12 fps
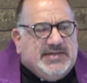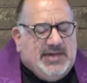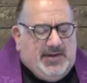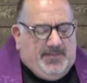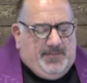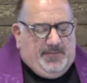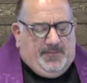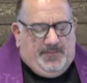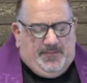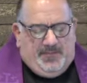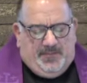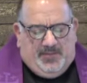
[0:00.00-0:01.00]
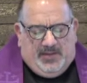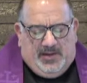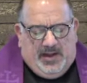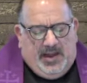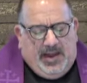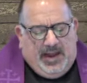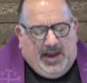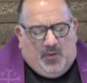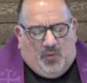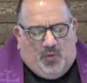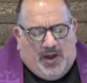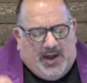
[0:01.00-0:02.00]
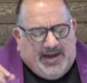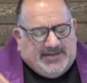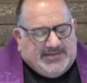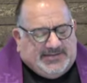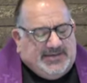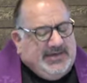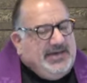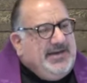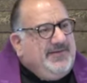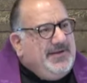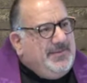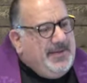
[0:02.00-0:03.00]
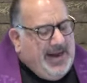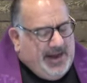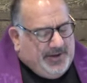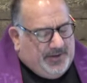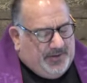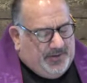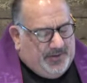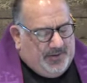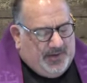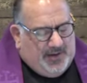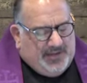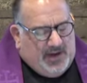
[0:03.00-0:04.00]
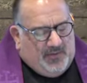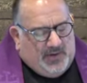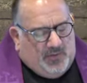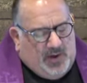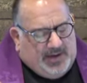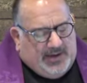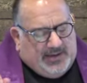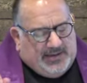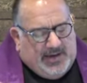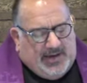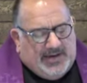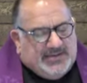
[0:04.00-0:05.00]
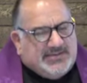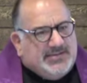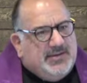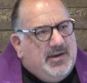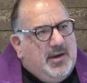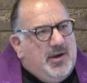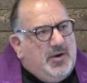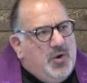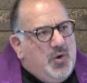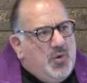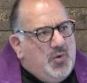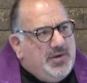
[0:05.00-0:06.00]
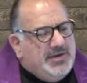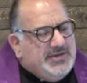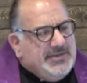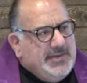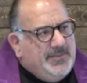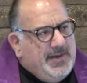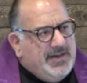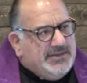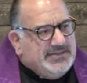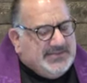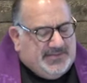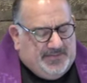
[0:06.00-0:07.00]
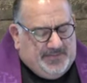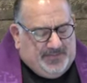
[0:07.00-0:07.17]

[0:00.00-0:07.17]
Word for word: team? And why does it even matter that we recognize our own teammates?